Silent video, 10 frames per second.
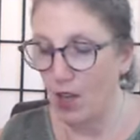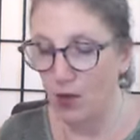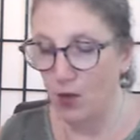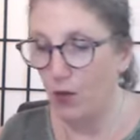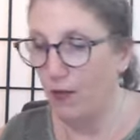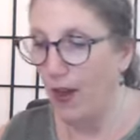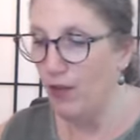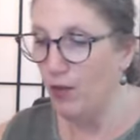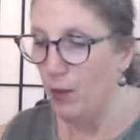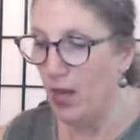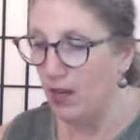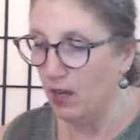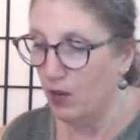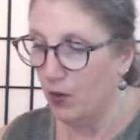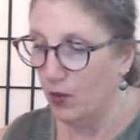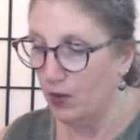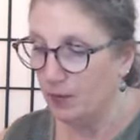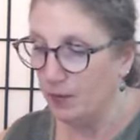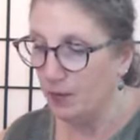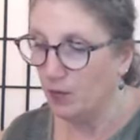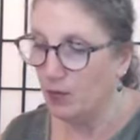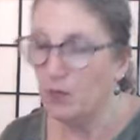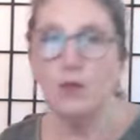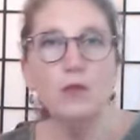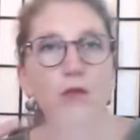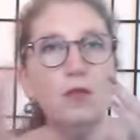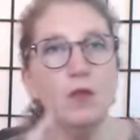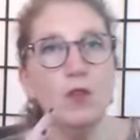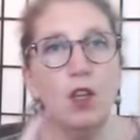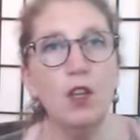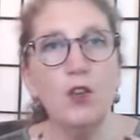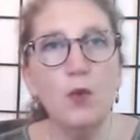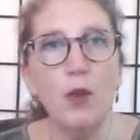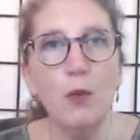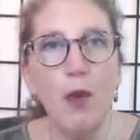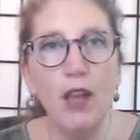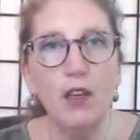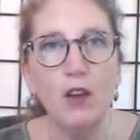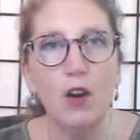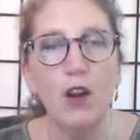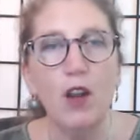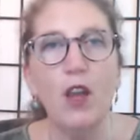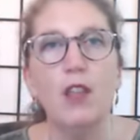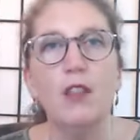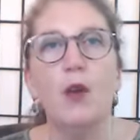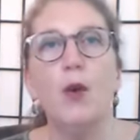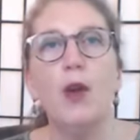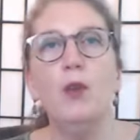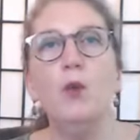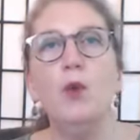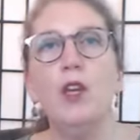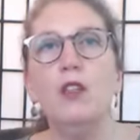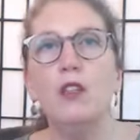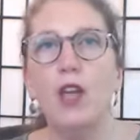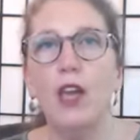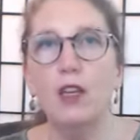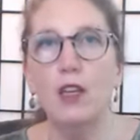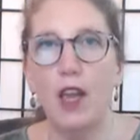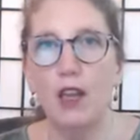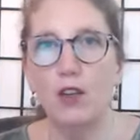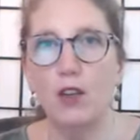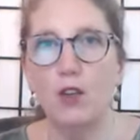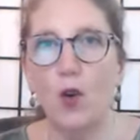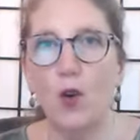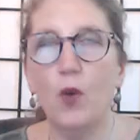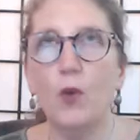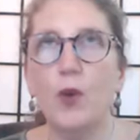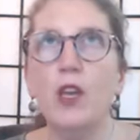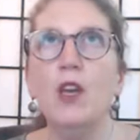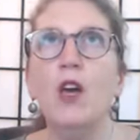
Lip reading: So the 5 of Pentacles is a reminder that when we set intentions or we